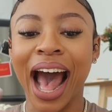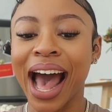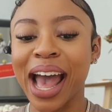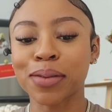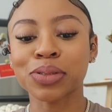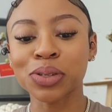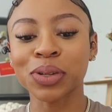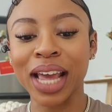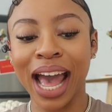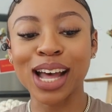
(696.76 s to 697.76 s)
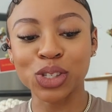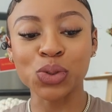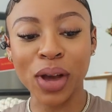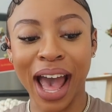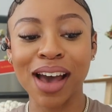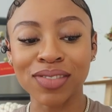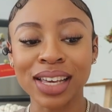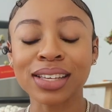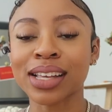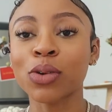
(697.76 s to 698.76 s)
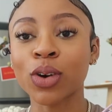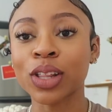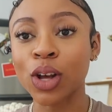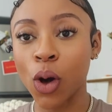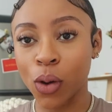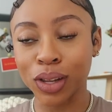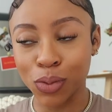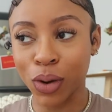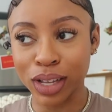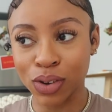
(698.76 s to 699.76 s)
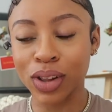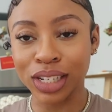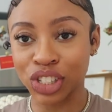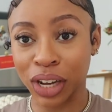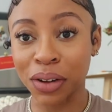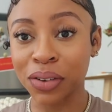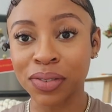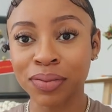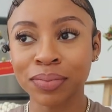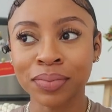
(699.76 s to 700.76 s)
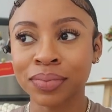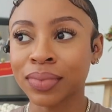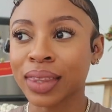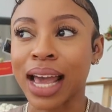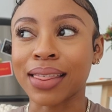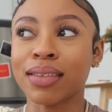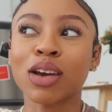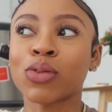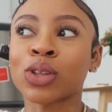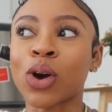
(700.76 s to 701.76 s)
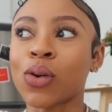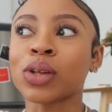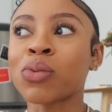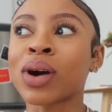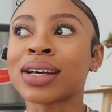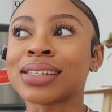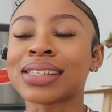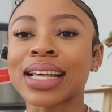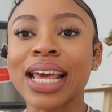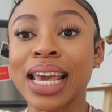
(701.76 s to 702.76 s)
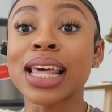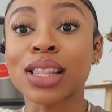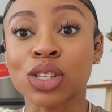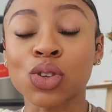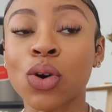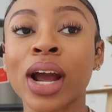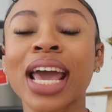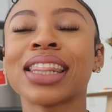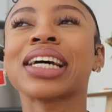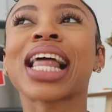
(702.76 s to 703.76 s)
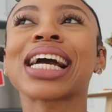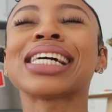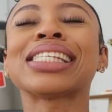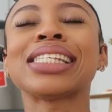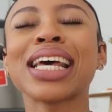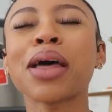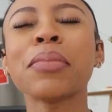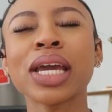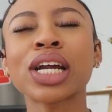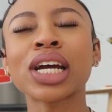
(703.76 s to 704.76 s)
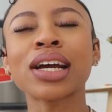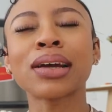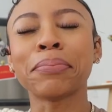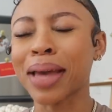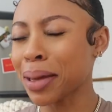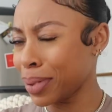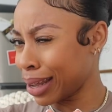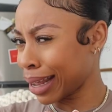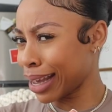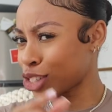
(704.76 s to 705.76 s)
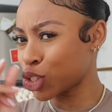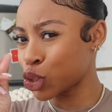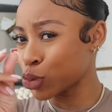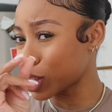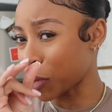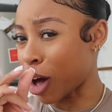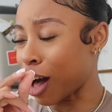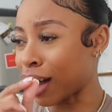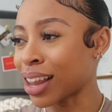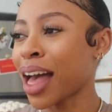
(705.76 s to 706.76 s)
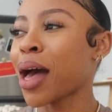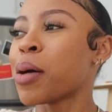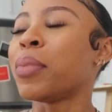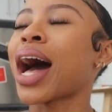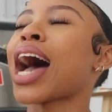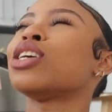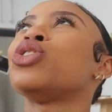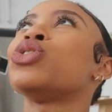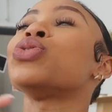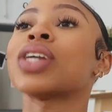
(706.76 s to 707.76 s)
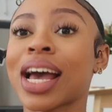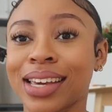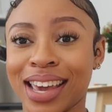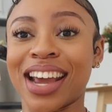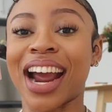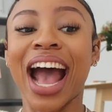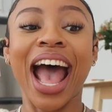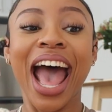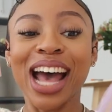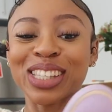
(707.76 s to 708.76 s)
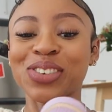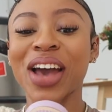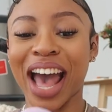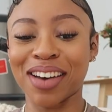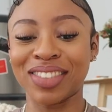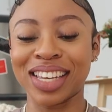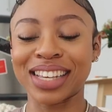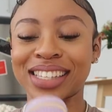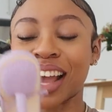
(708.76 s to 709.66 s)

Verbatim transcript: I absolutely had to have these. They were the only ones on the shelf. I think they were the only ones in the store, and they're like a centimeter, maybe an inch too small, but I do not care. I had to have these.